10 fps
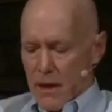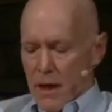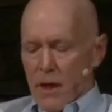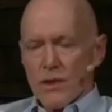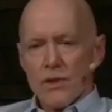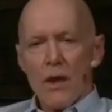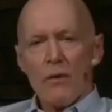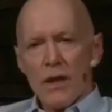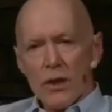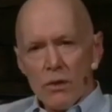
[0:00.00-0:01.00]
so that
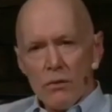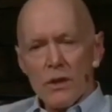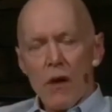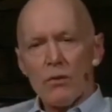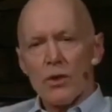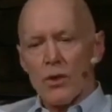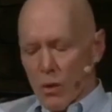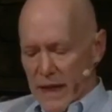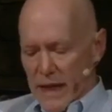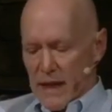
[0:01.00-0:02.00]
you don't
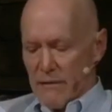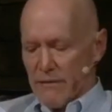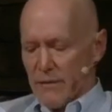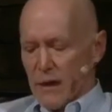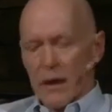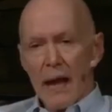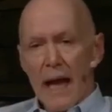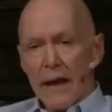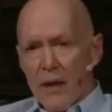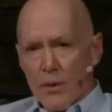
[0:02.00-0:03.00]
grieve like
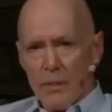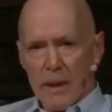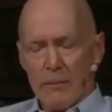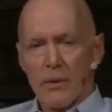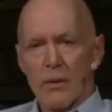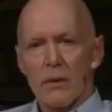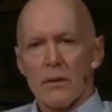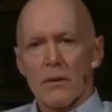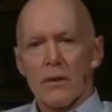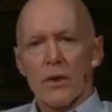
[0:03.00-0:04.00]
other people
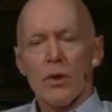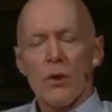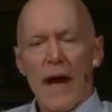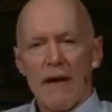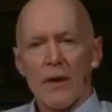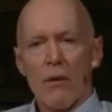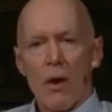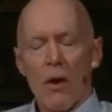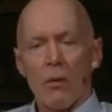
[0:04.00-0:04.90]
who have no hope.